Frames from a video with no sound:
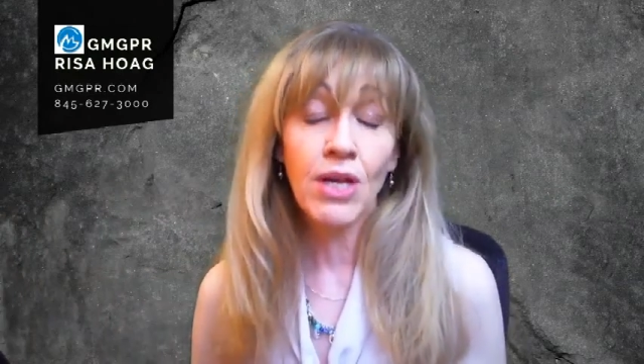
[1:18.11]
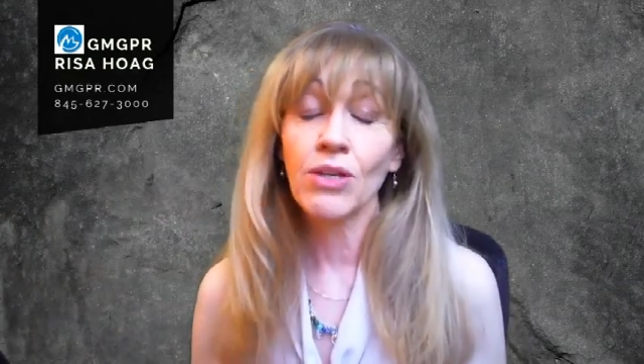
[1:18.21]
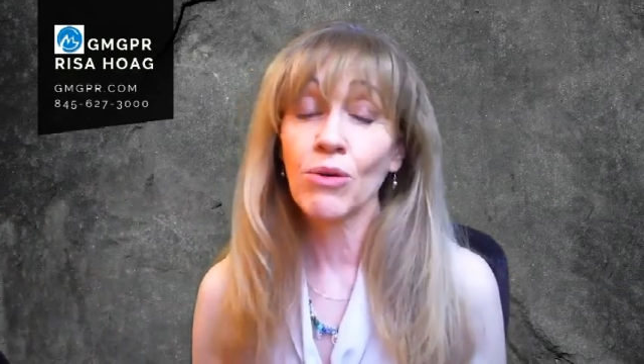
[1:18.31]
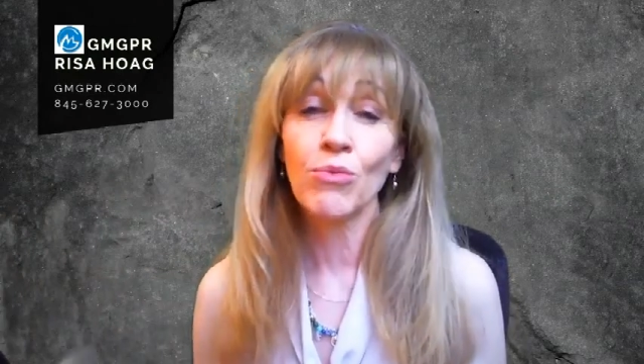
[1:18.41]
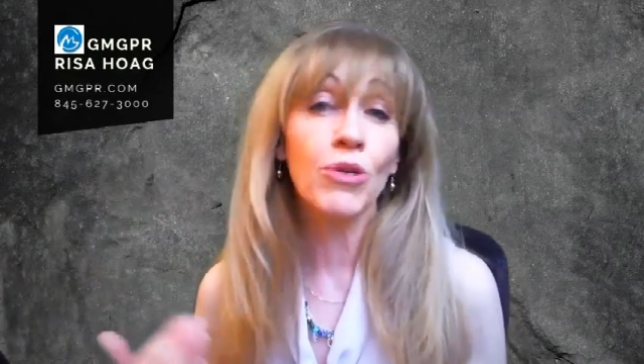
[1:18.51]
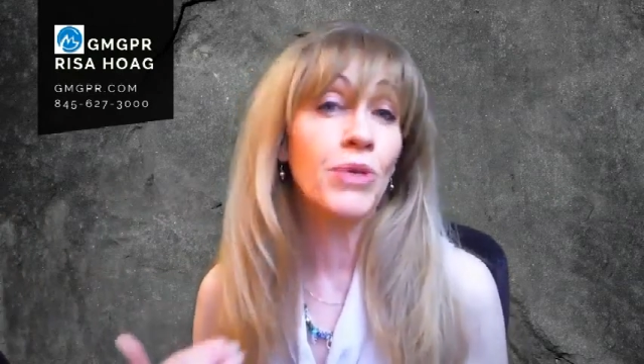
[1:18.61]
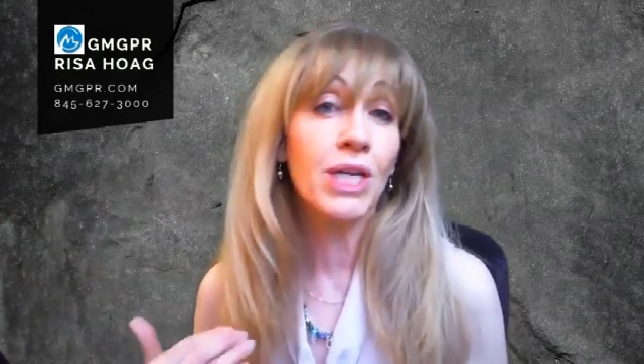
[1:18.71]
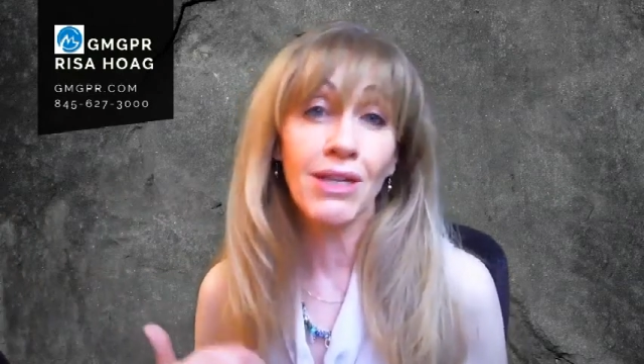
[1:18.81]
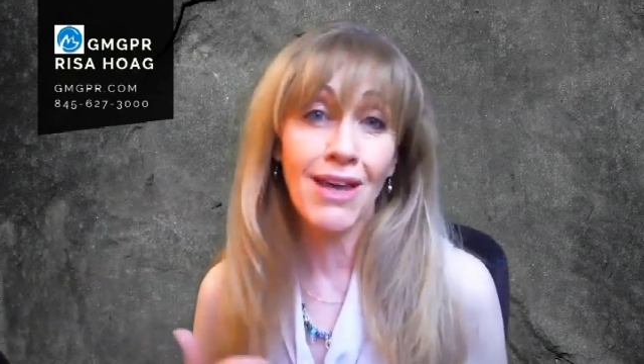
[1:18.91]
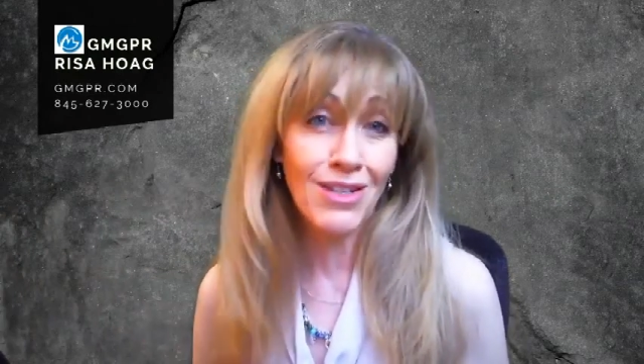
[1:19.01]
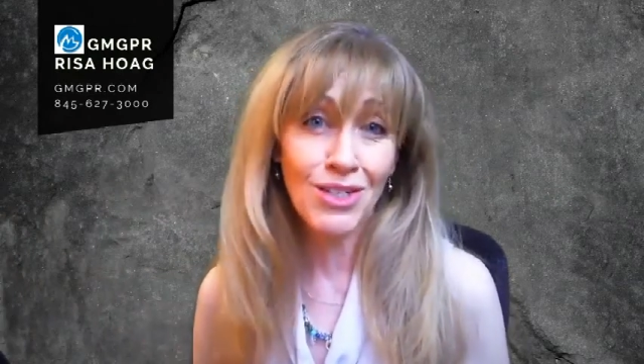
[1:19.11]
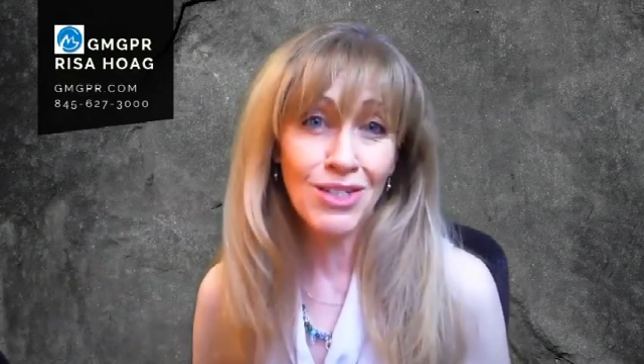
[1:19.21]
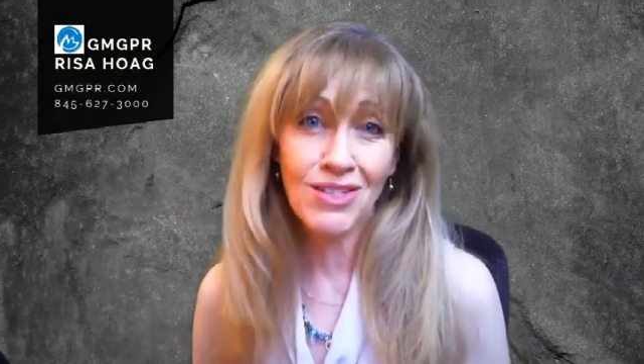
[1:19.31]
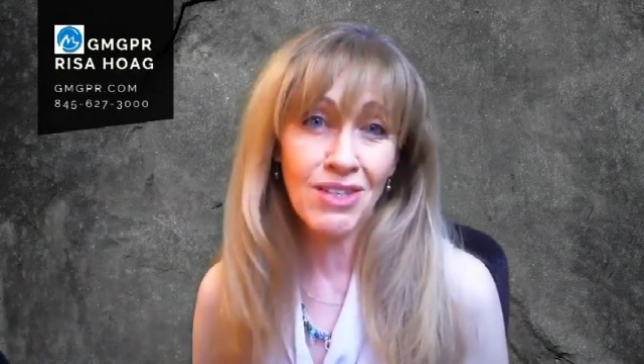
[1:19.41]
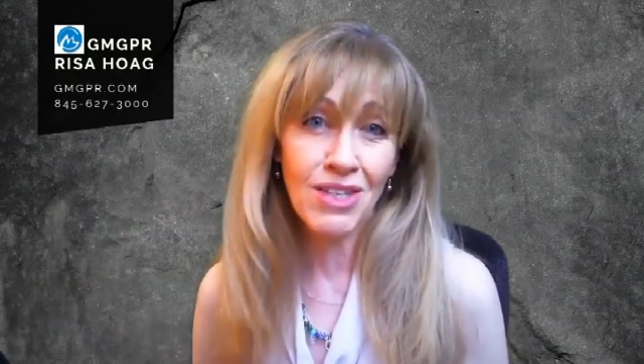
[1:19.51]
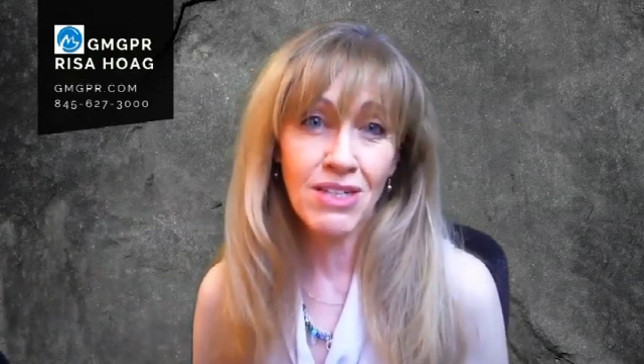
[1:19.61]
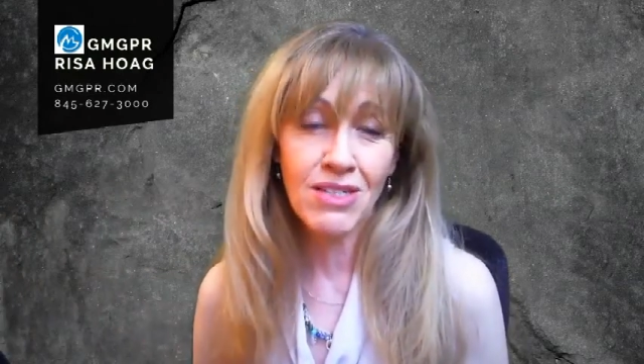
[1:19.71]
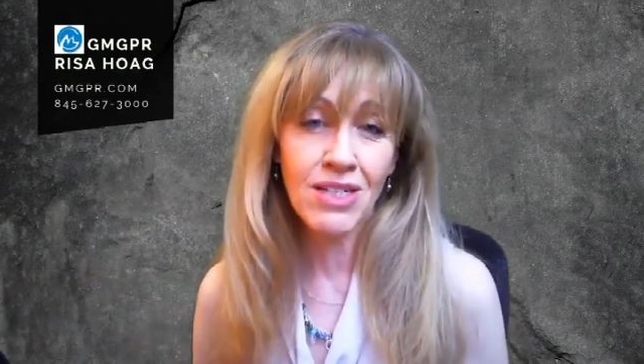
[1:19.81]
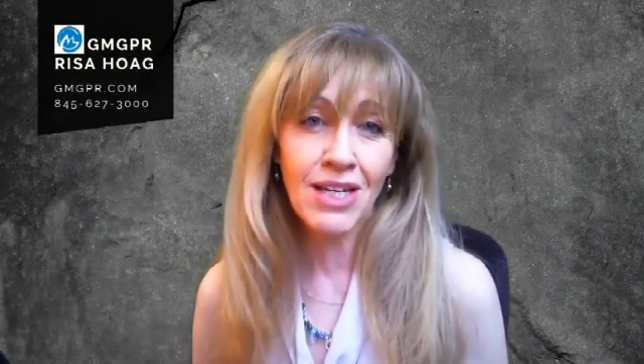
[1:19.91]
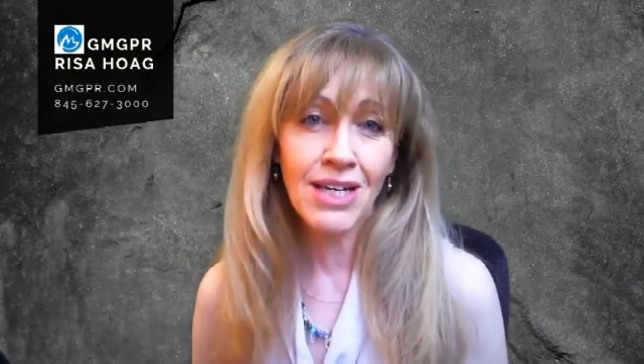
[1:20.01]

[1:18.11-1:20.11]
There will be an end to this,